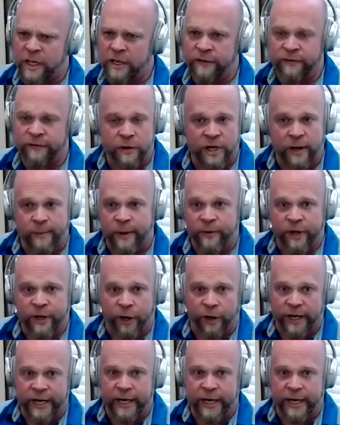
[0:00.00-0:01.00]
If you come in with a
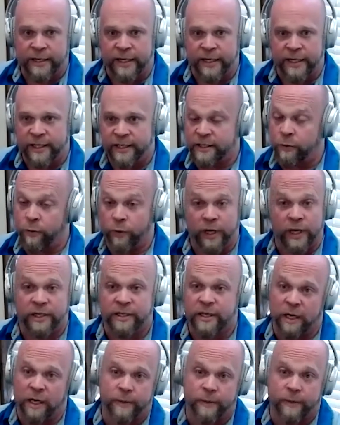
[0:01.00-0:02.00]
herniated disc, we're going to
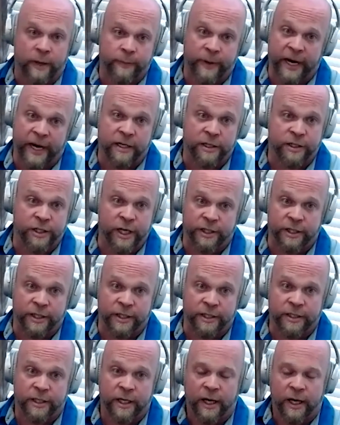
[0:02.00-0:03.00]
talk about pain
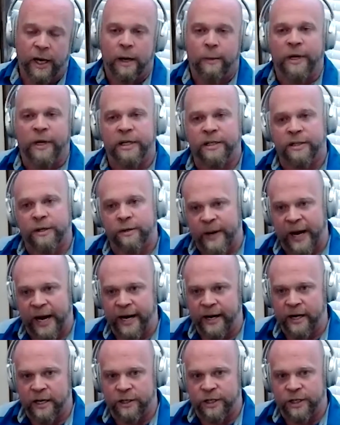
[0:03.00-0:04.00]
injections, because those
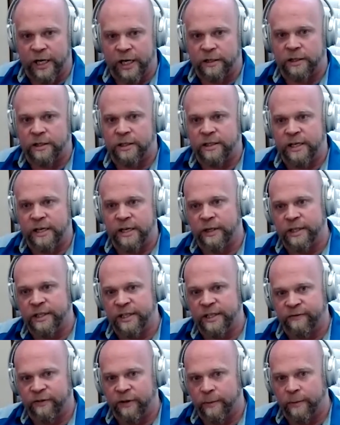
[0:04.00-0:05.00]
pain injections decrease
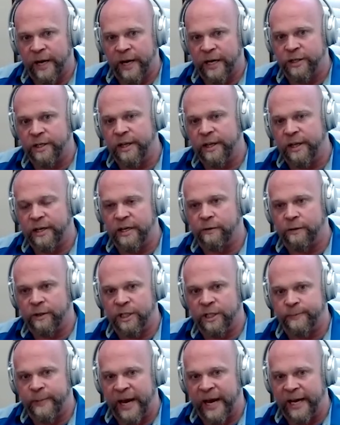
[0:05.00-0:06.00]
inflammation, they
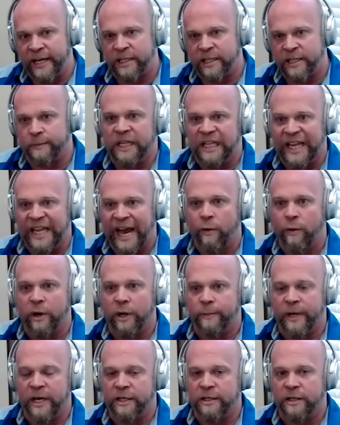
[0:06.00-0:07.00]
decrease spasm,
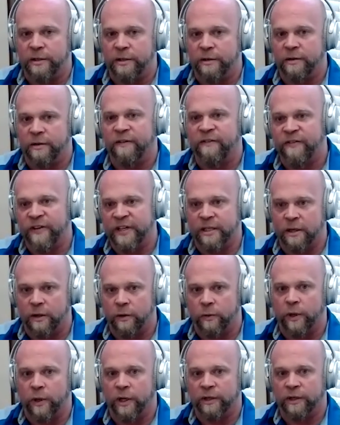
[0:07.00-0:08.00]
allowing me to do the
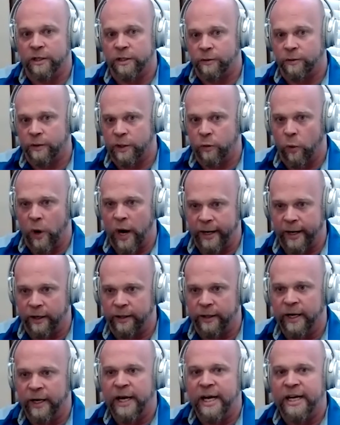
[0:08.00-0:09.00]
physical work that's
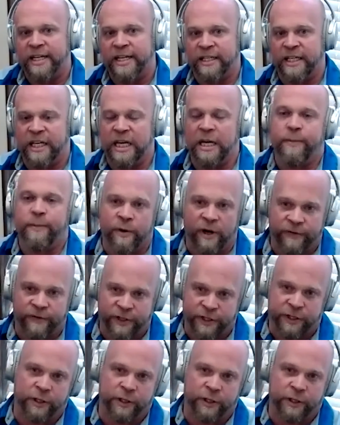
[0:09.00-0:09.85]
required to keep you off the